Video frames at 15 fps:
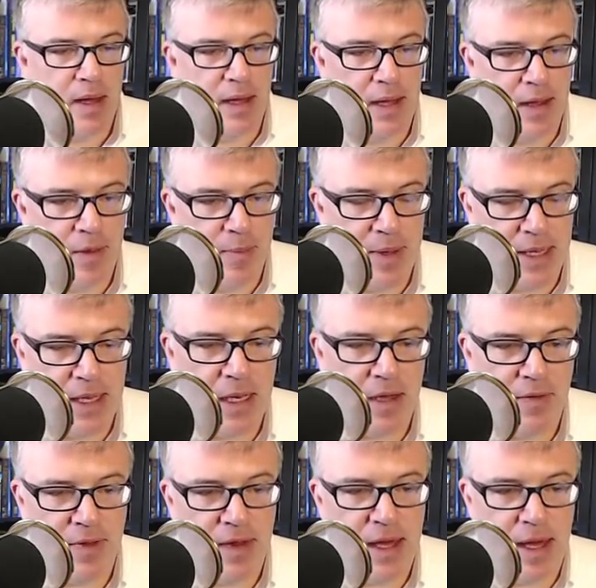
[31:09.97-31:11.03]
In the
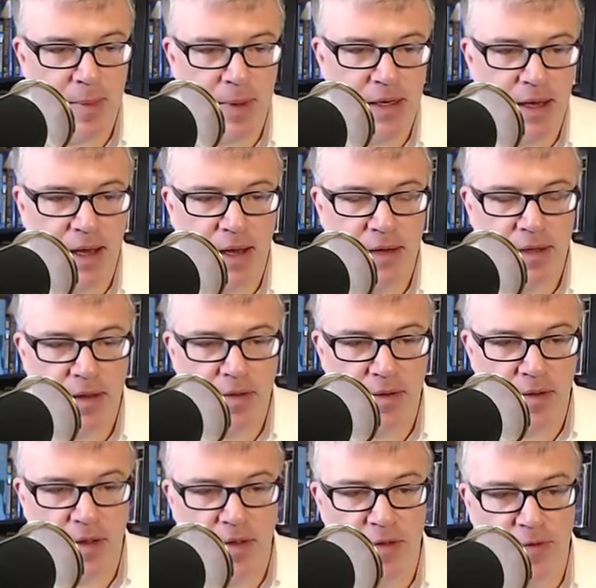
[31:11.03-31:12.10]
beginning of the Amidah,
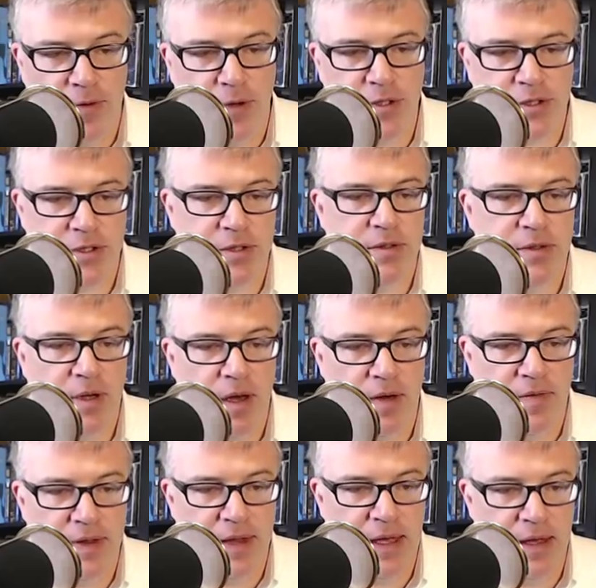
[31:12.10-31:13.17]
in the first
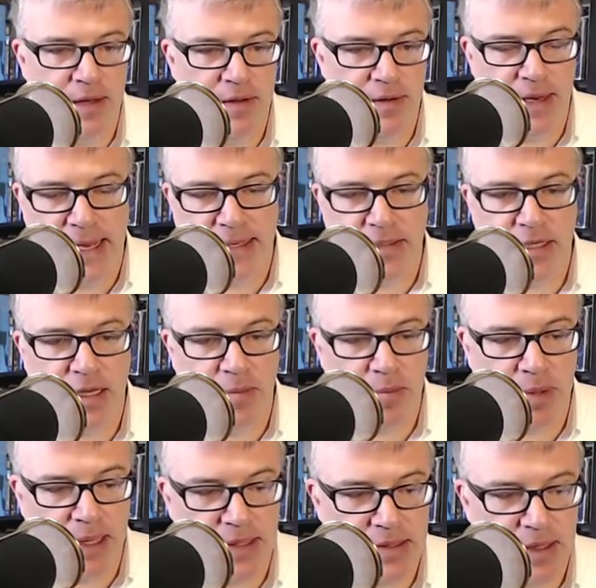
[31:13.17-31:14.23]
of the 19
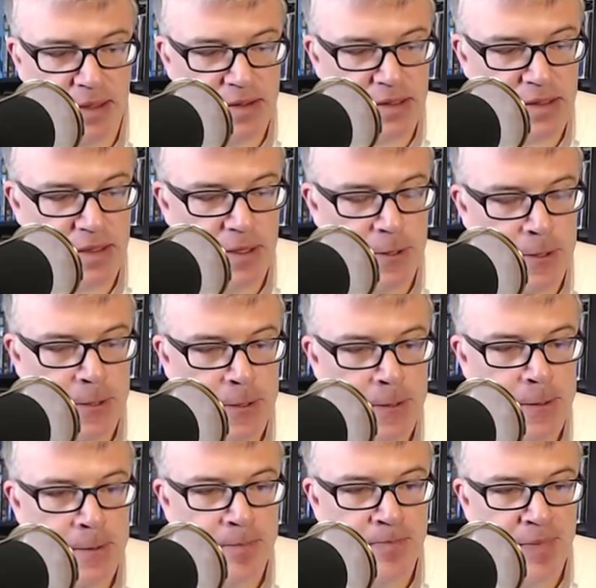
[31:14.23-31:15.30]
blessings,
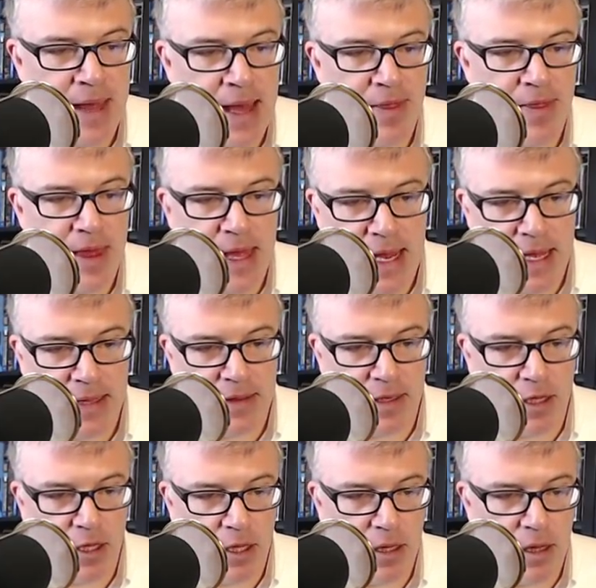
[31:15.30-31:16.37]
and then at
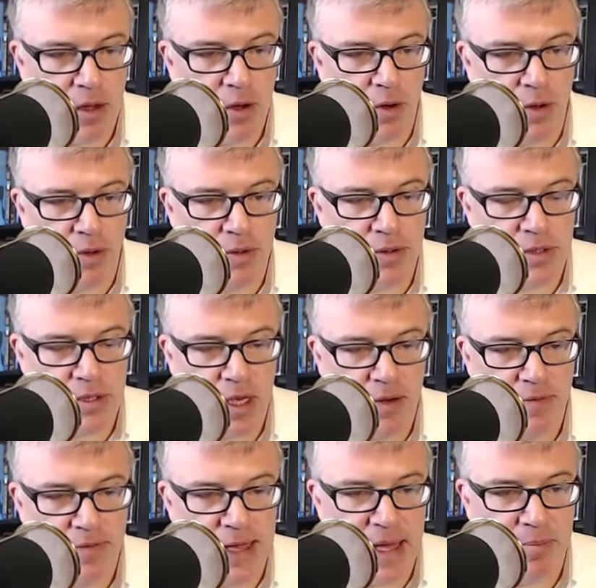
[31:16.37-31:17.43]
the close
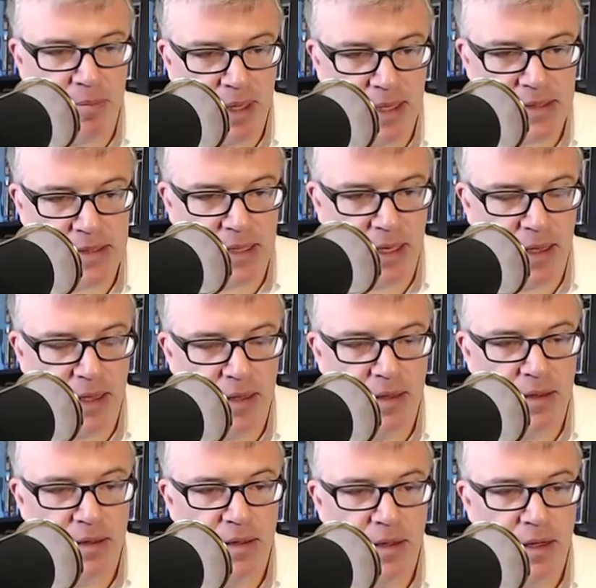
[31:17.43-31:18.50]
of that
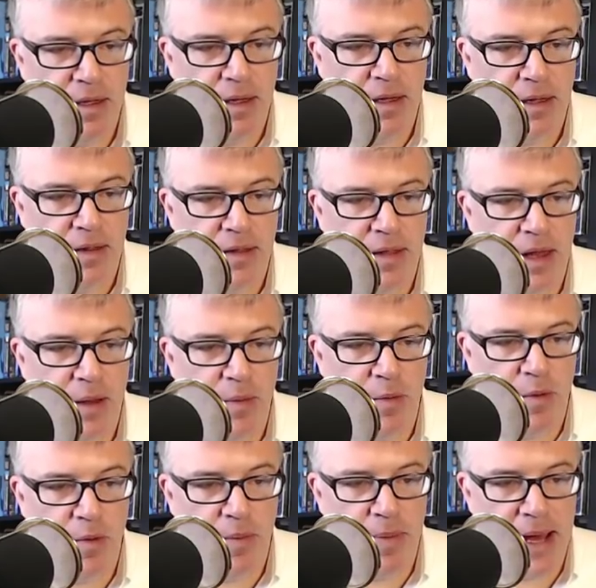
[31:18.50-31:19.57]
blessing, they will
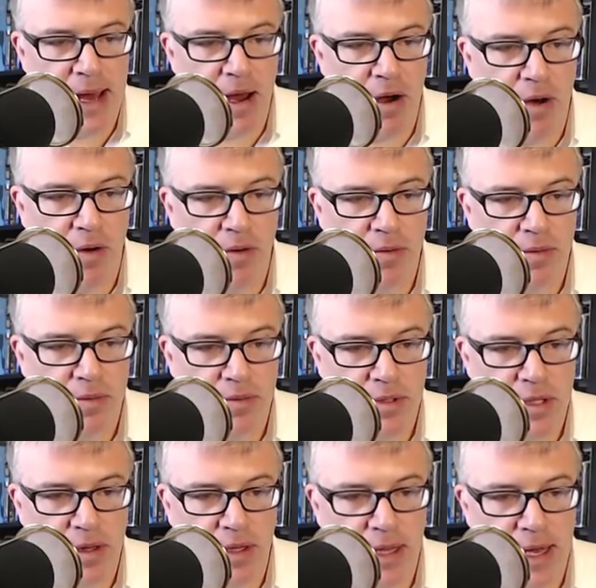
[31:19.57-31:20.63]
bow to the
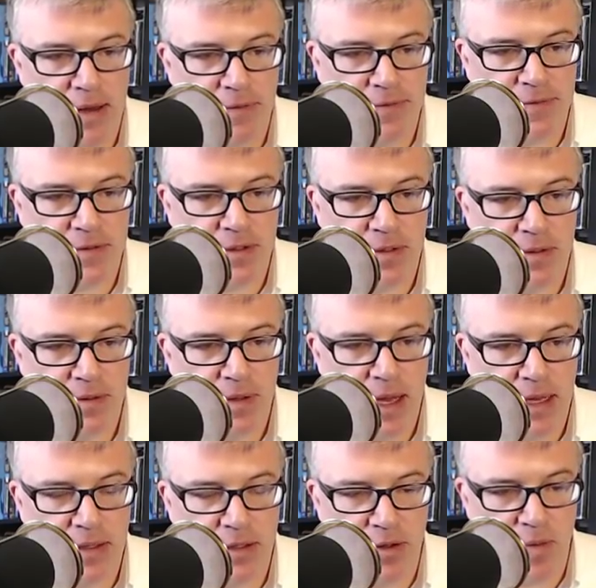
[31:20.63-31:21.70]
left and to
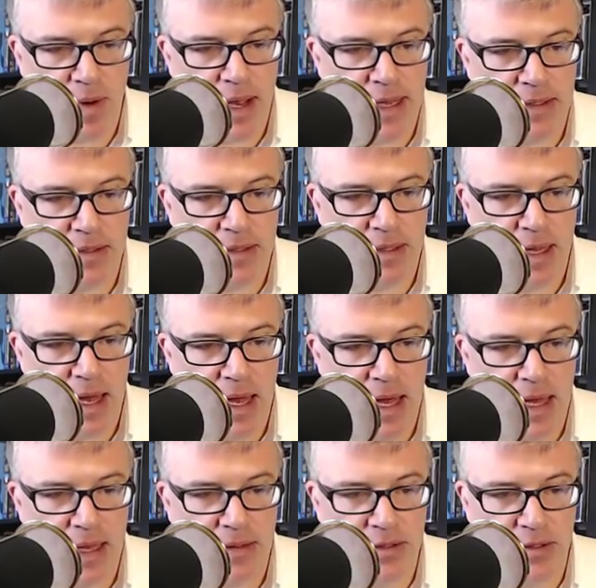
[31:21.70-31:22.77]
the right and
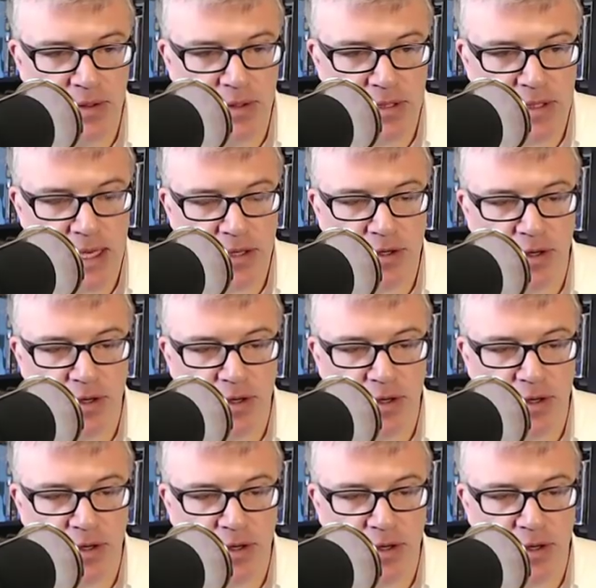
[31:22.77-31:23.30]
to the center.